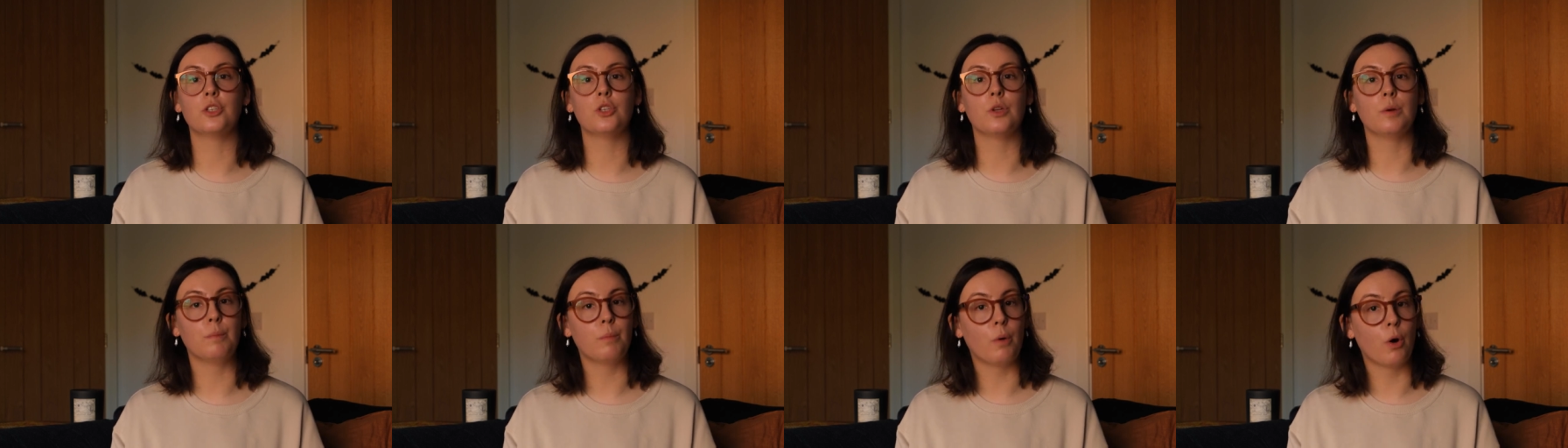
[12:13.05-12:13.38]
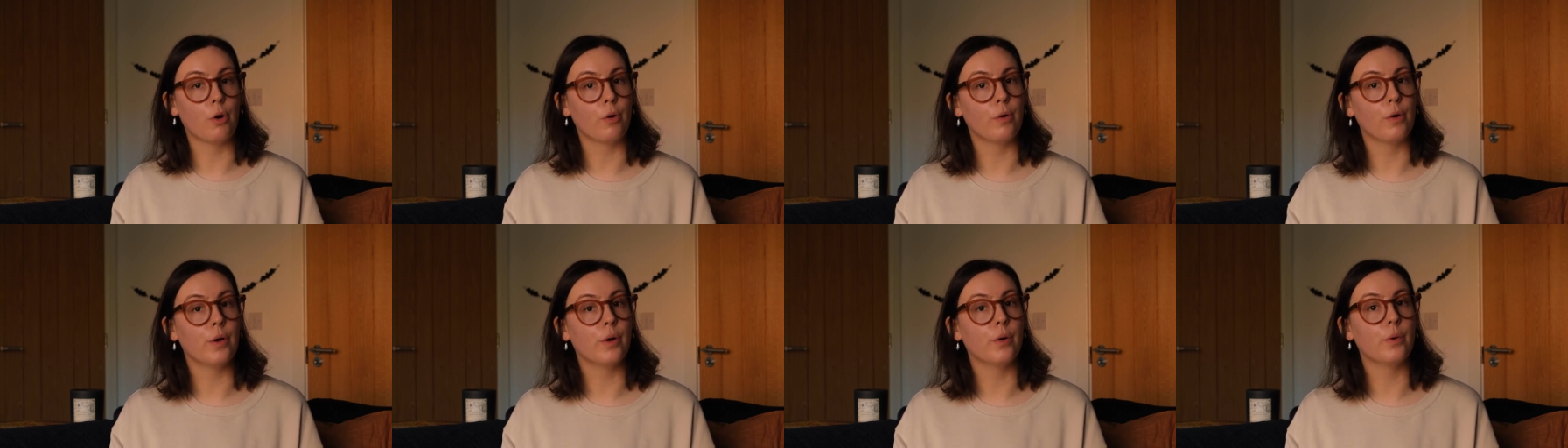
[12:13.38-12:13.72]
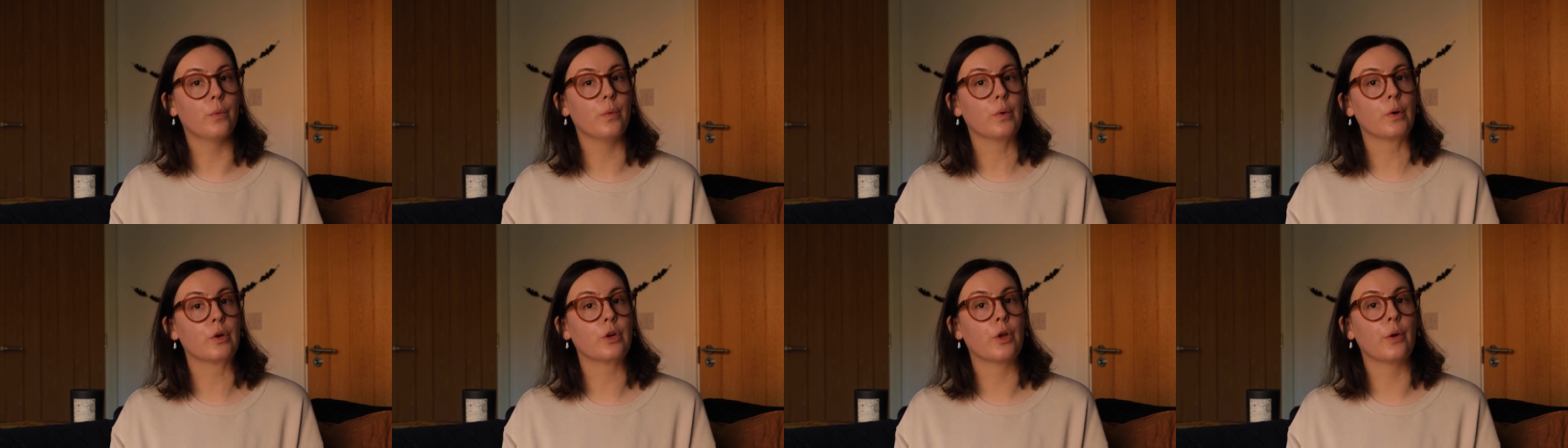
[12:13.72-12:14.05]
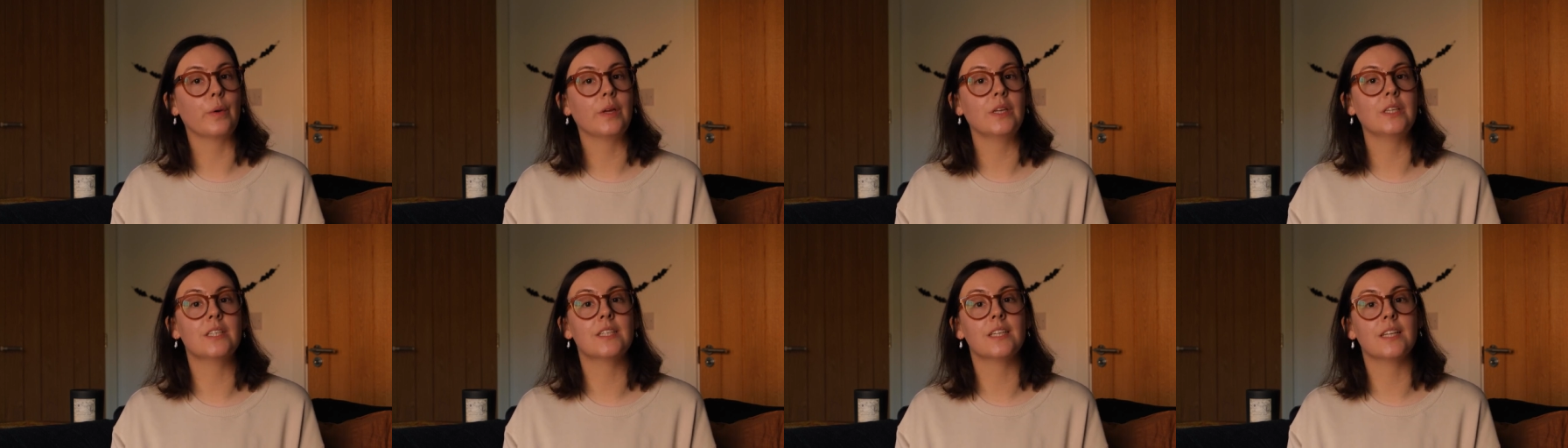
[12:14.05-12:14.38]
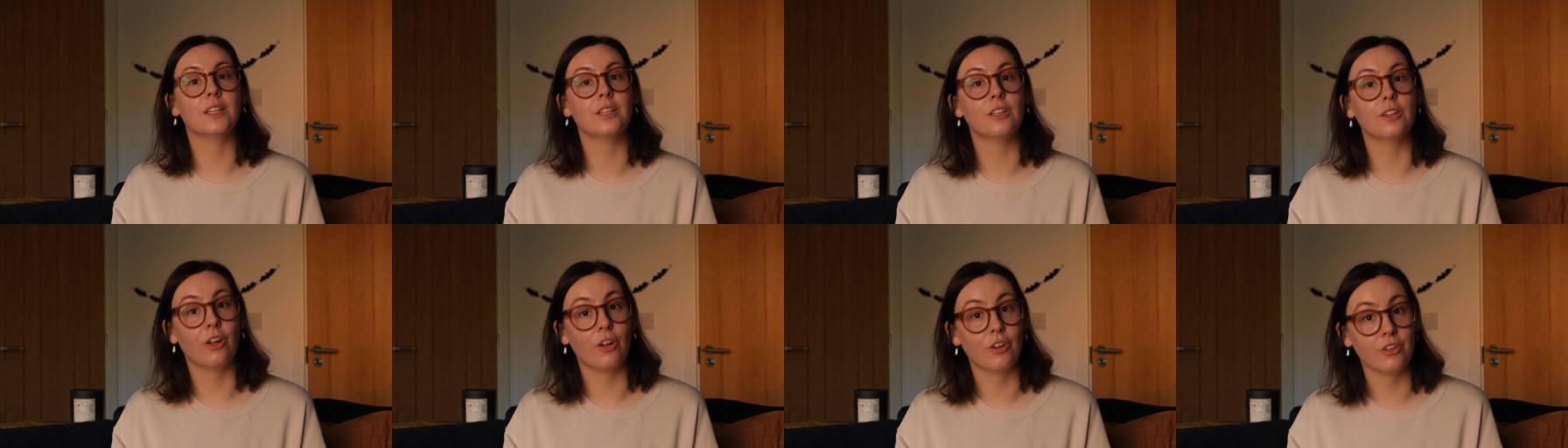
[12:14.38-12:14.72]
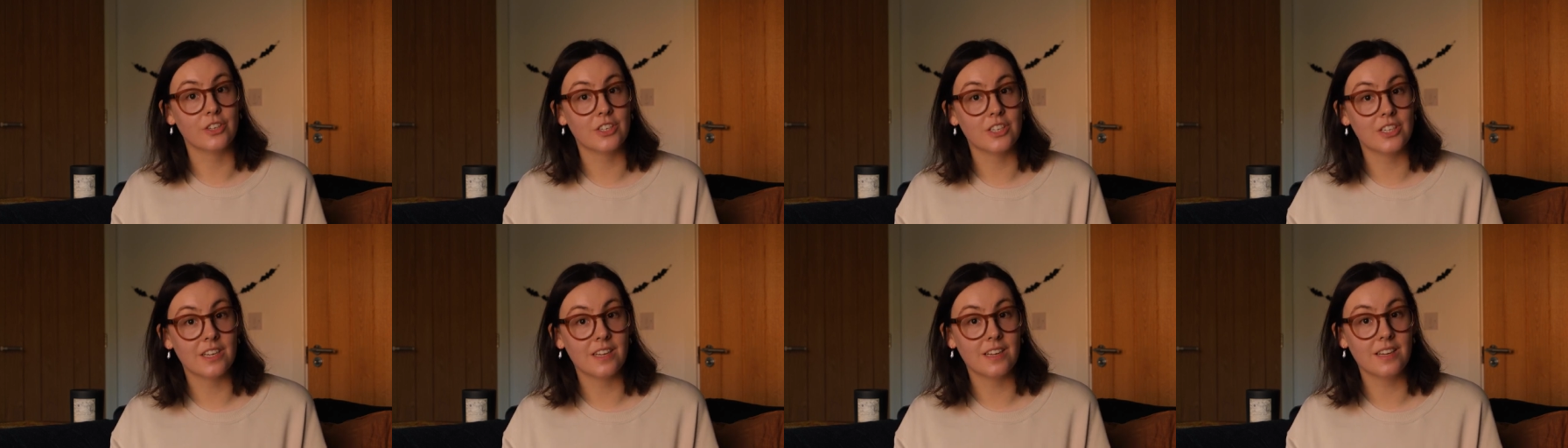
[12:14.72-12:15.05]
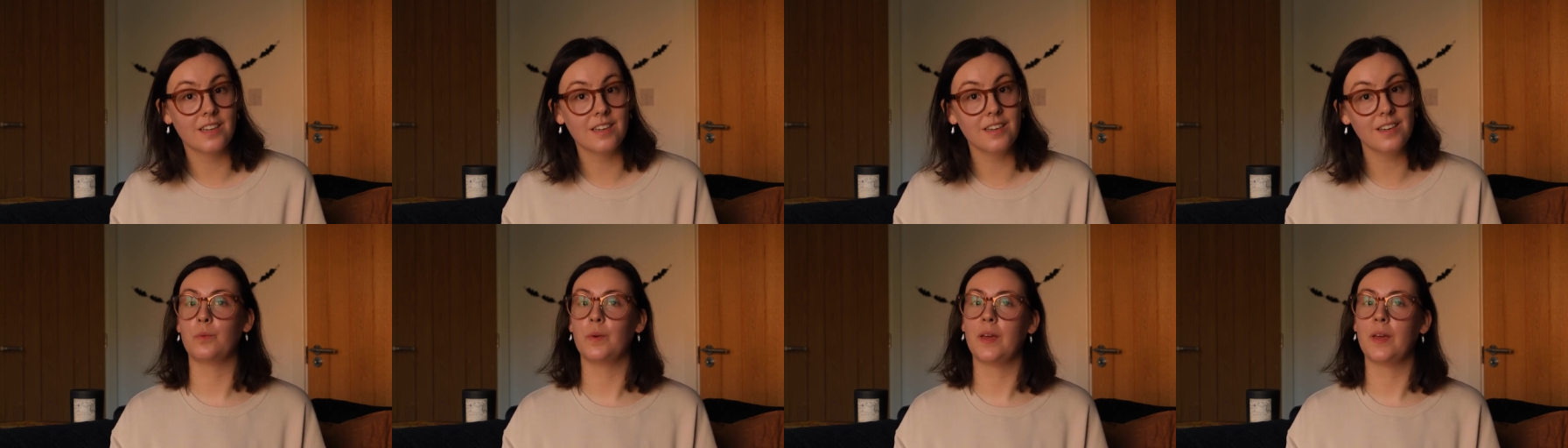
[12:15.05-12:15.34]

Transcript: tomorrow we're going to London.